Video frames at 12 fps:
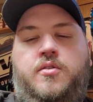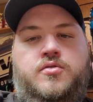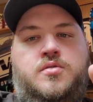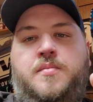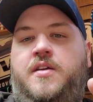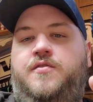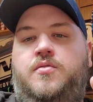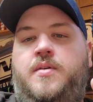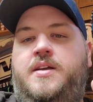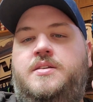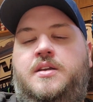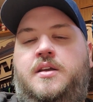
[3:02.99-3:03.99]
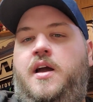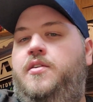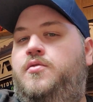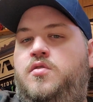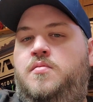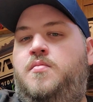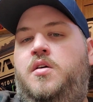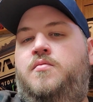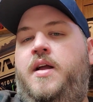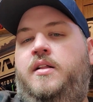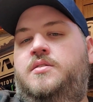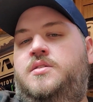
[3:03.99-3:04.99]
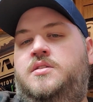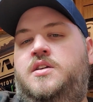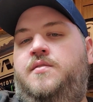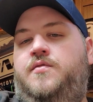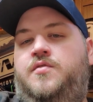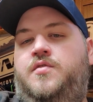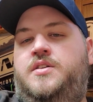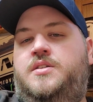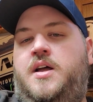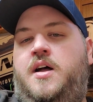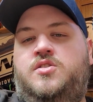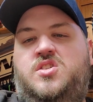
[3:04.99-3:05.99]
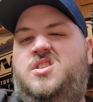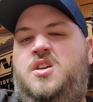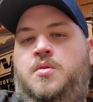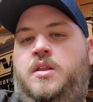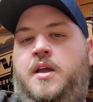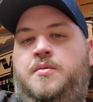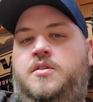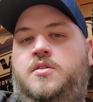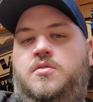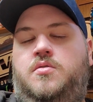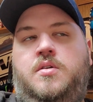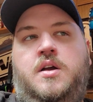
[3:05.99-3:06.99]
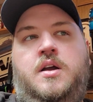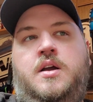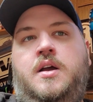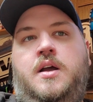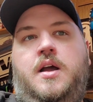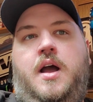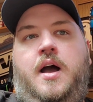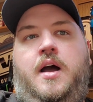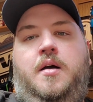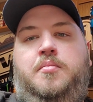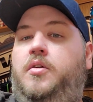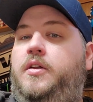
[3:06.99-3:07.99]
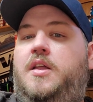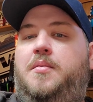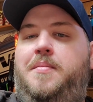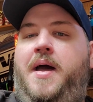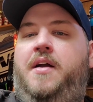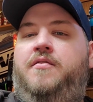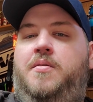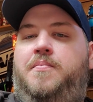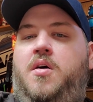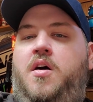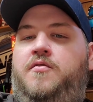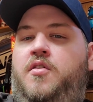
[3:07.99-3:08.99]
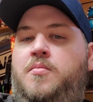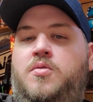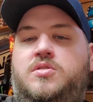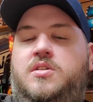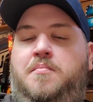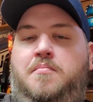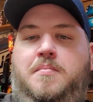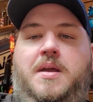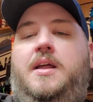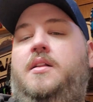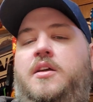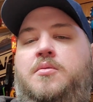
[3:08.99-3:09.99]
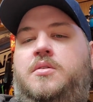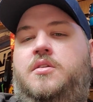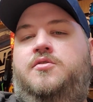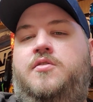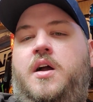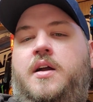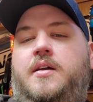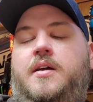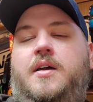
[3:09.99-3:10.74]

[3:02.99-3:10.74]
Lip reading: Those are made for racing. I threw them on reckless intent for freestyle just to see what they would do. Pulled a double backflip off almost immediately with the truck.